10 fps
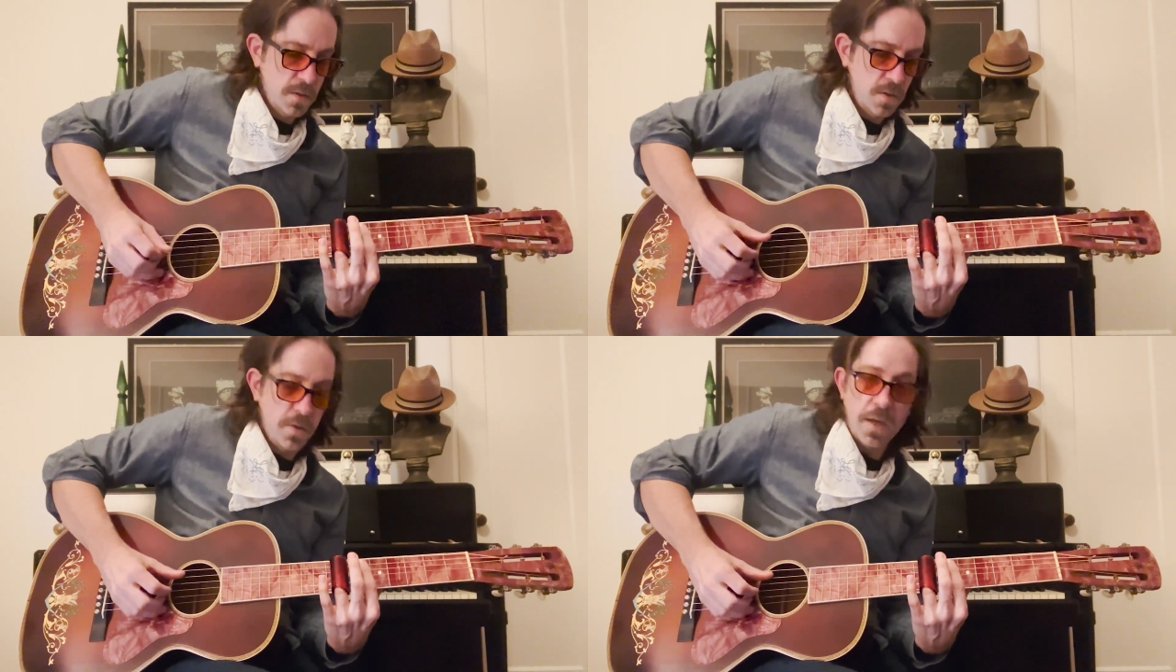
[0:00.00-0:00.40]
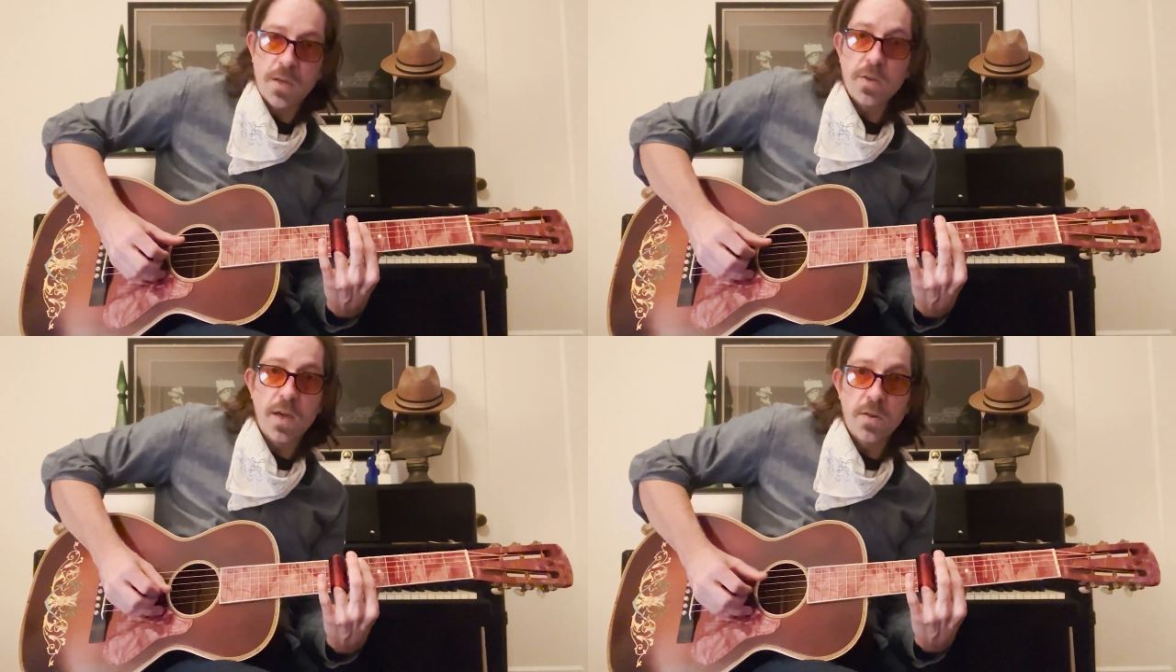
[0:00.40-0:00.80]
So yeah,
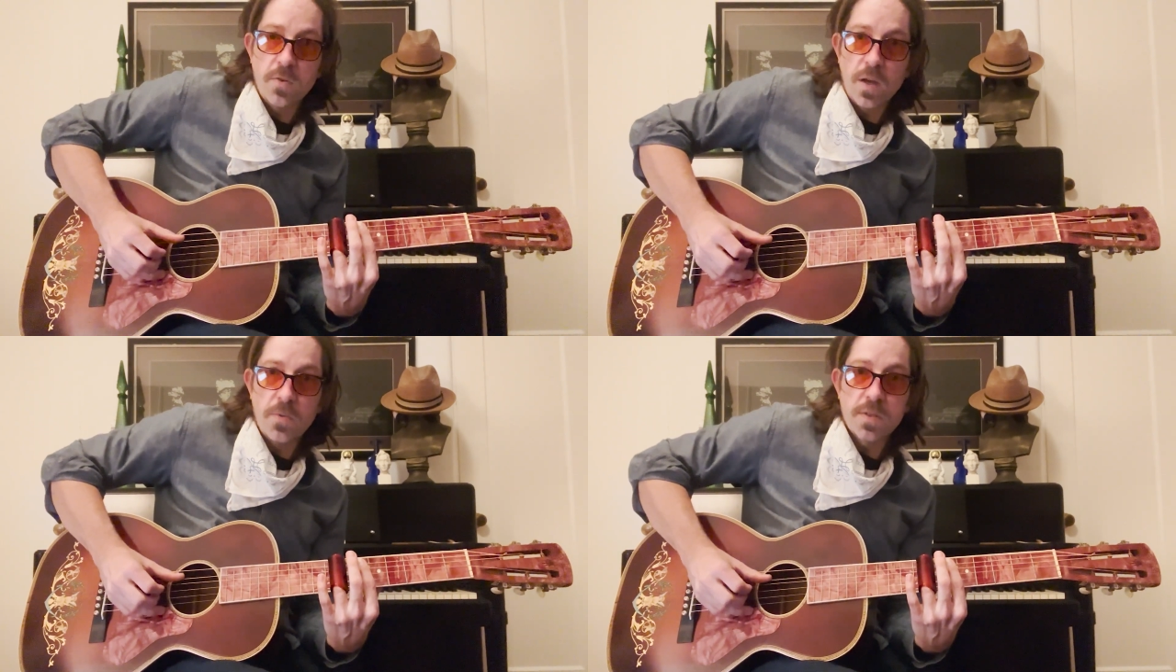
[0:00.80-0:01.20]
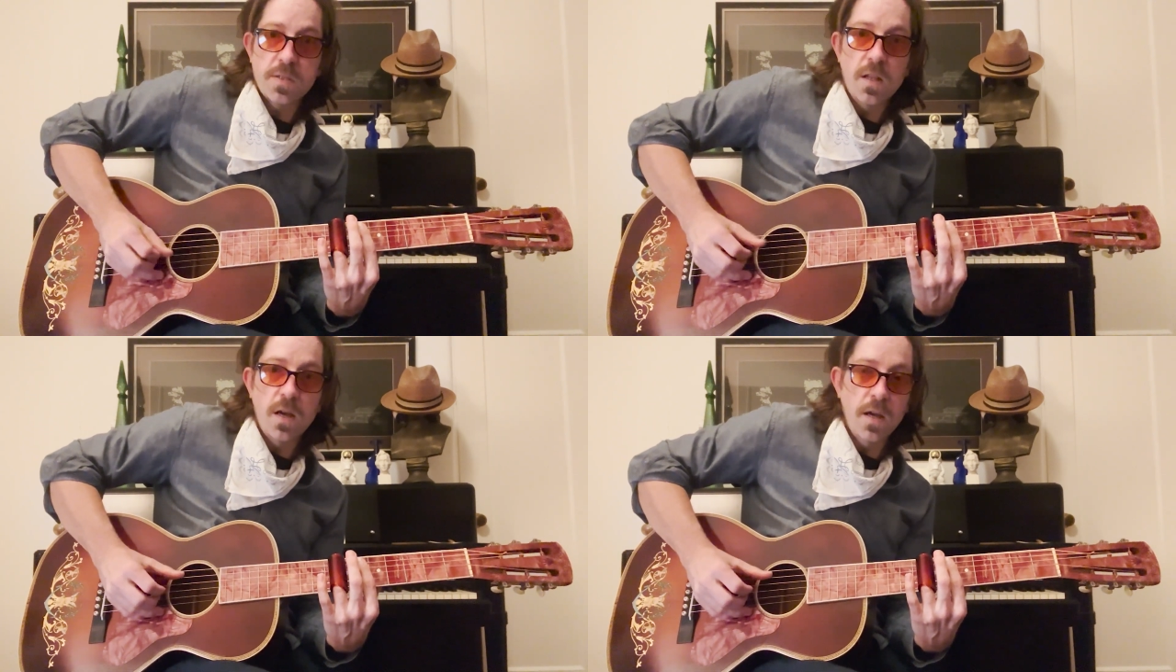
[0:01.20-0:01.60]
you can do that with a
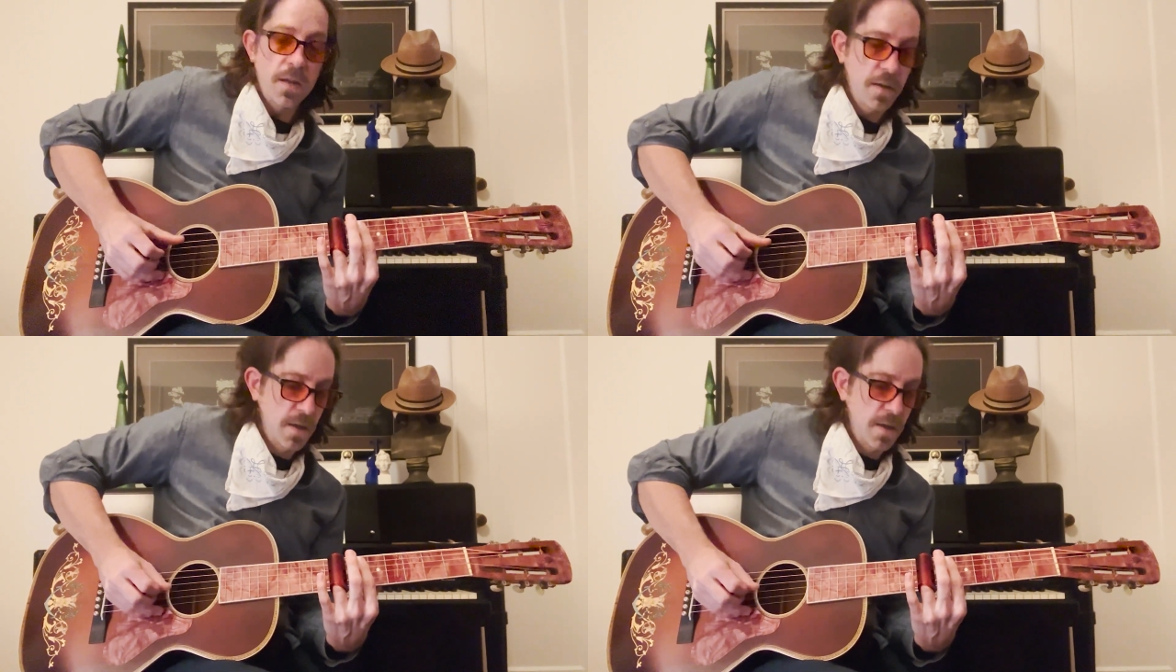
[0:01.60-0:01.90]
slide.